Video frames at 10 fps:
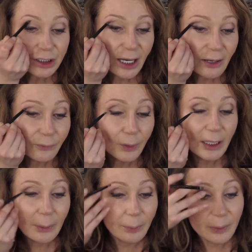halfway
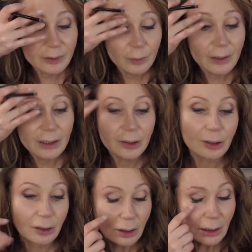up between
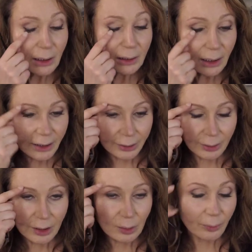your liner
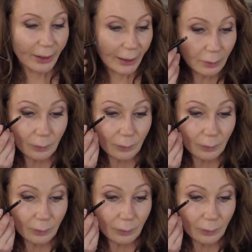and your brow.